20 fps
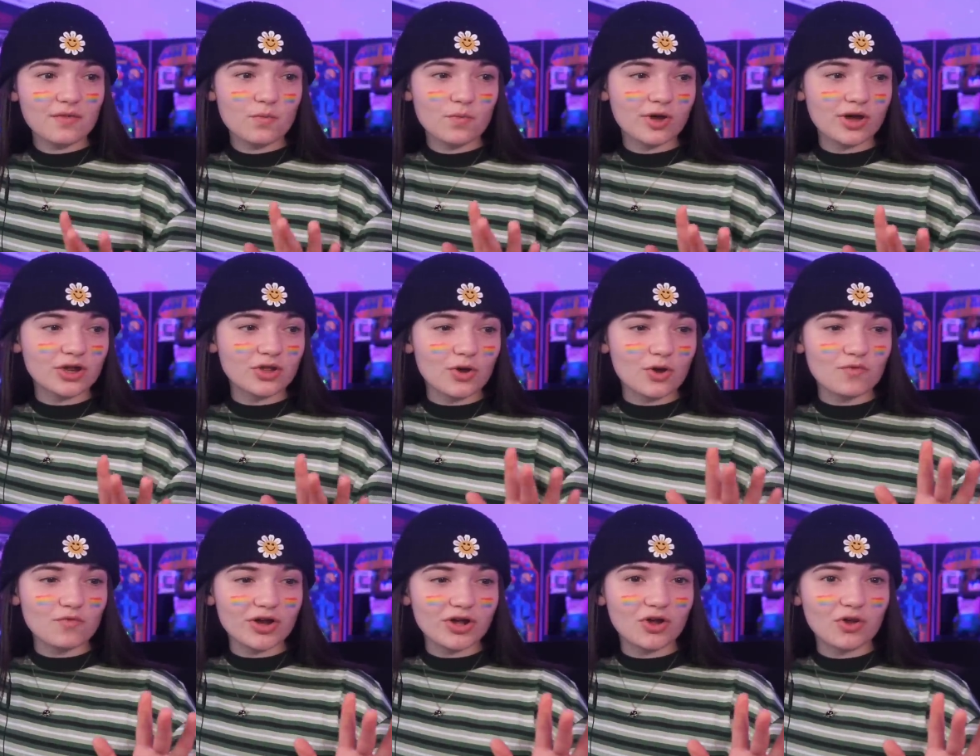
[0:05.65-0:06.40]
We're gonna do
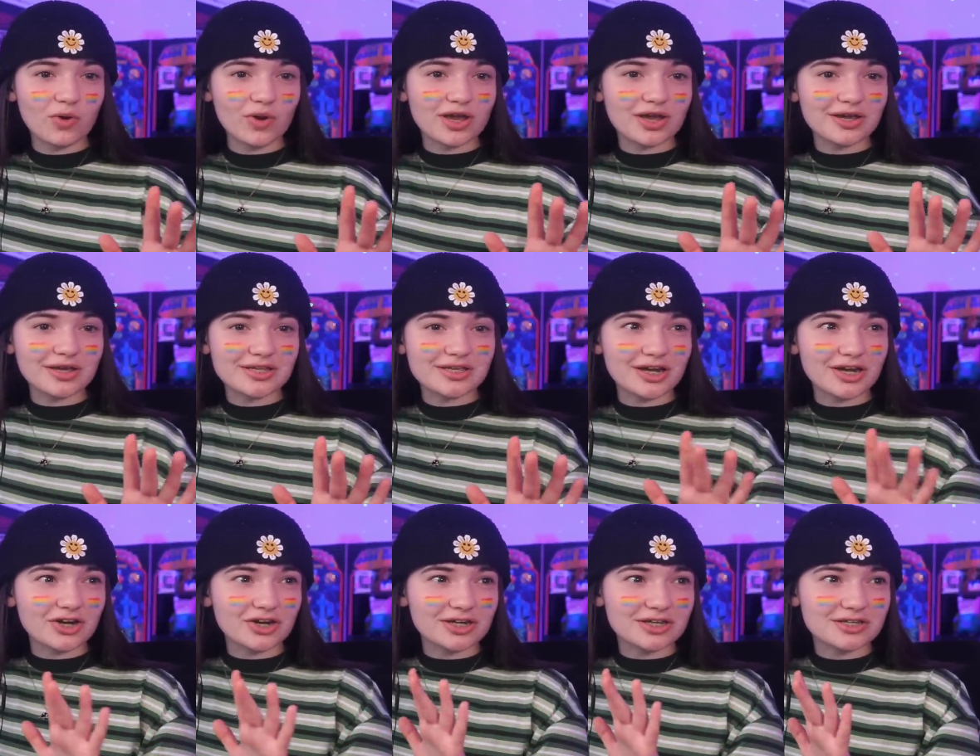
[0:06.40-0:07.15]
a real quick,
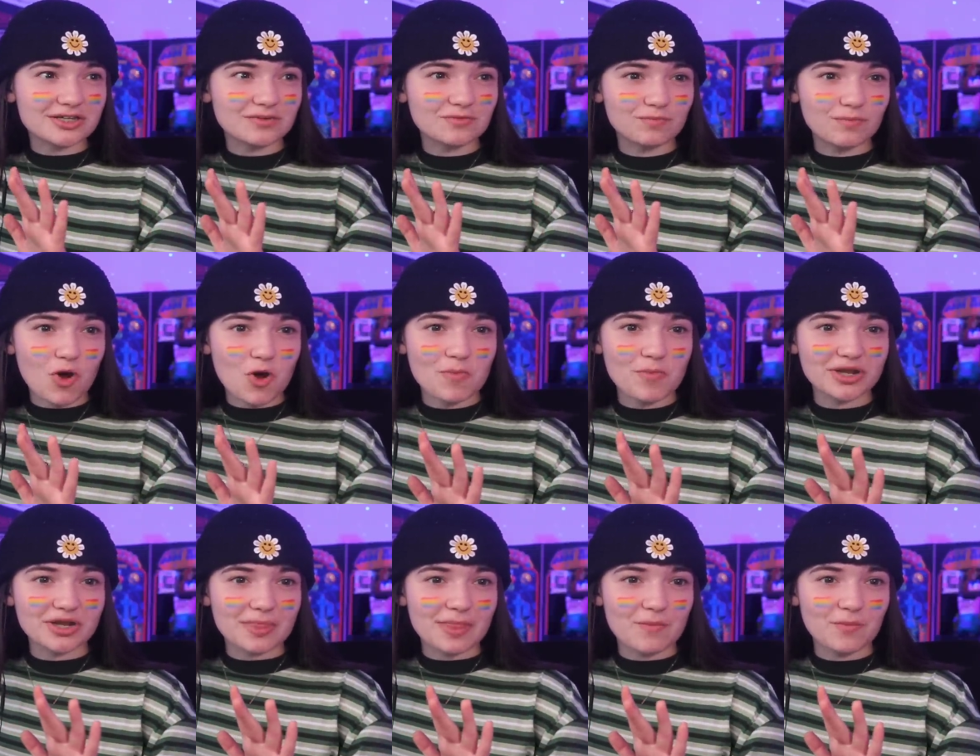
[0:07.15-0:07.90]
serious
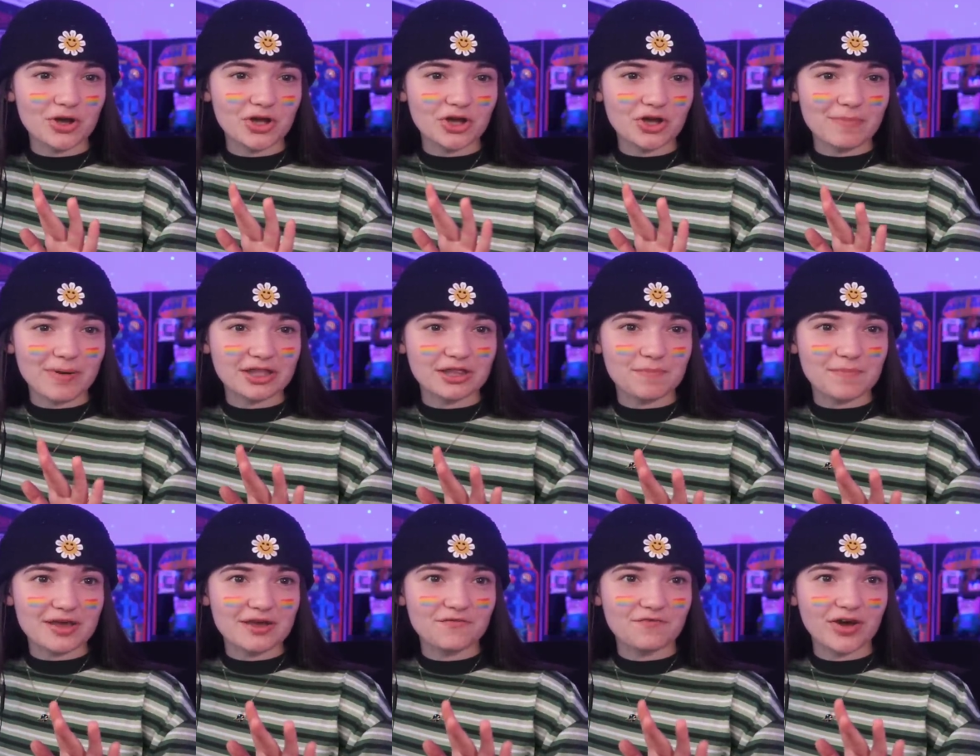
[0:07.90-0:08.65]
moment, and then we're gonna go back to
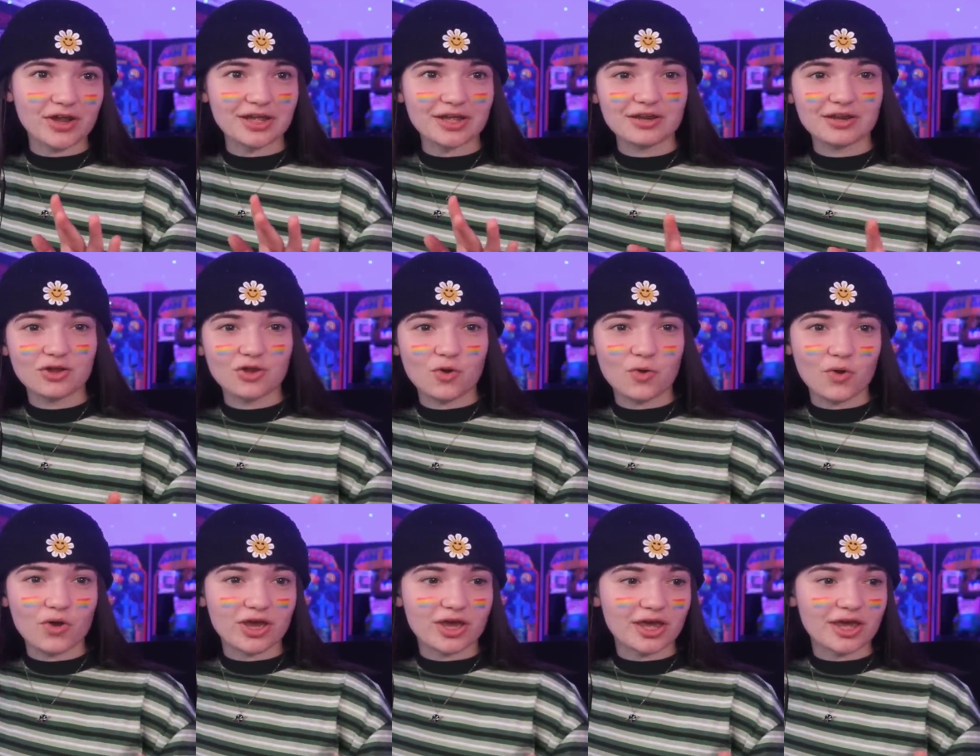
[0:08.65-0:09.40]
being fun and
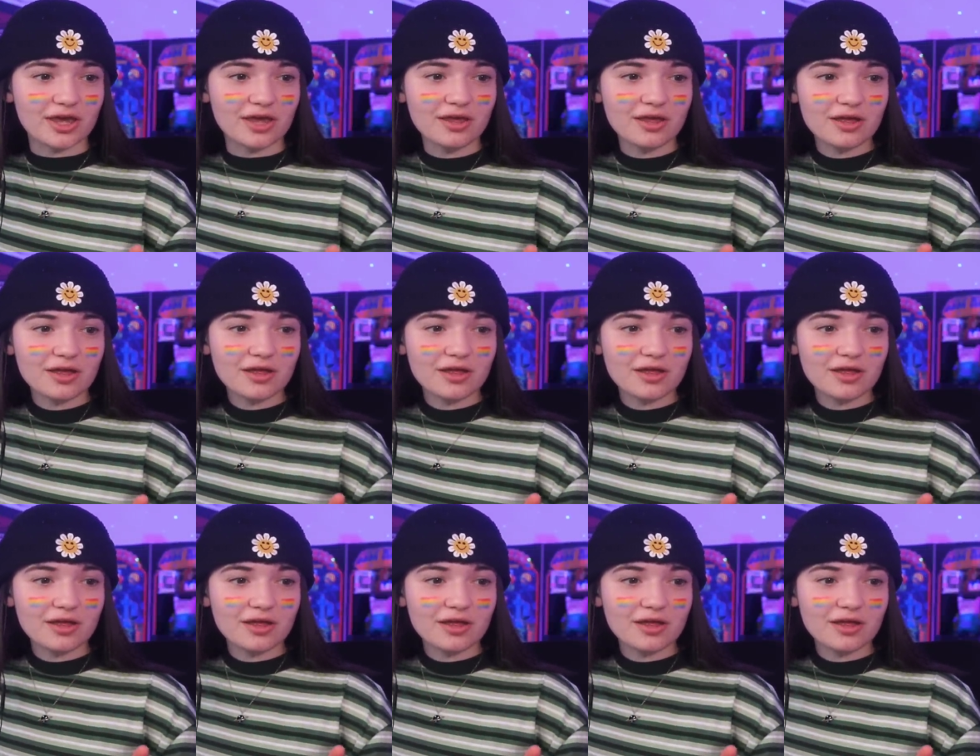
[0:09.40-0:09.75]
quirky.